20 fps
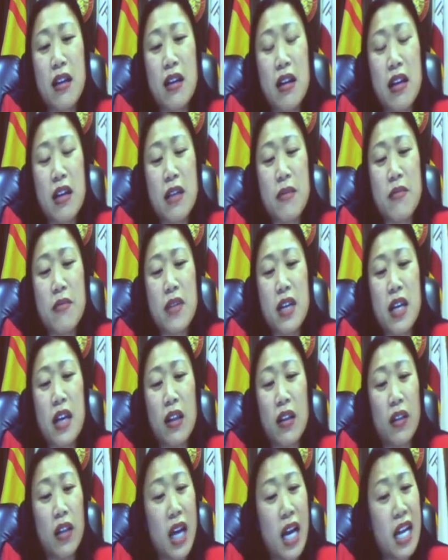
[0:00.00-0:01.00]

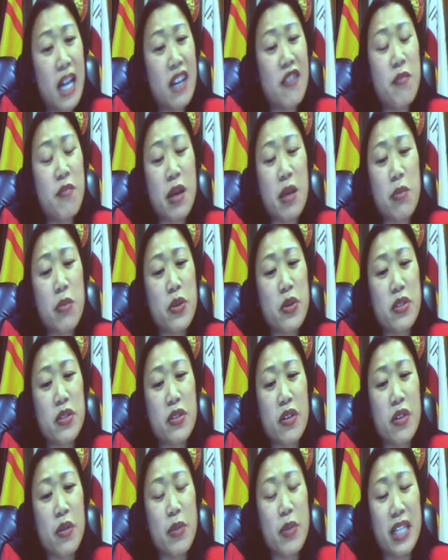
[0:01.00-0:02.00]
A lot of
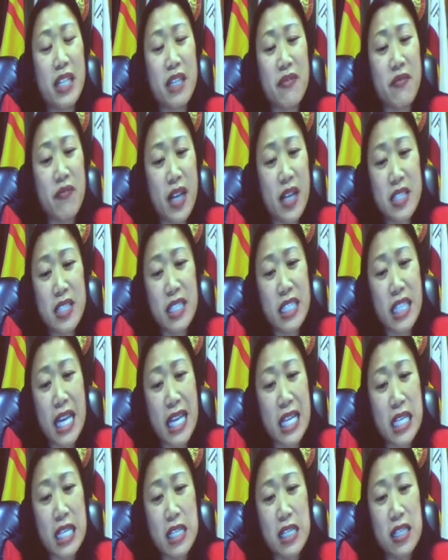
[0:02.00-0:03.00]
members are being
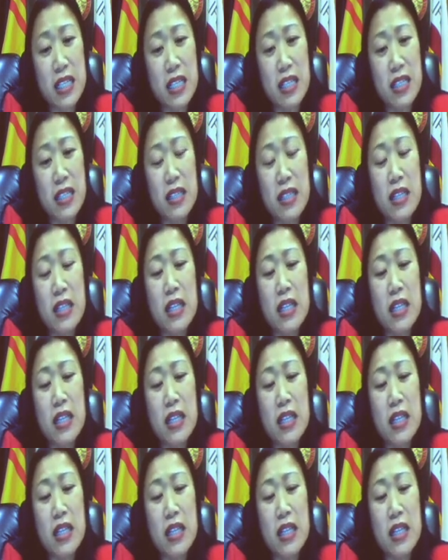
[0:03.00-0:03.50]
investigated.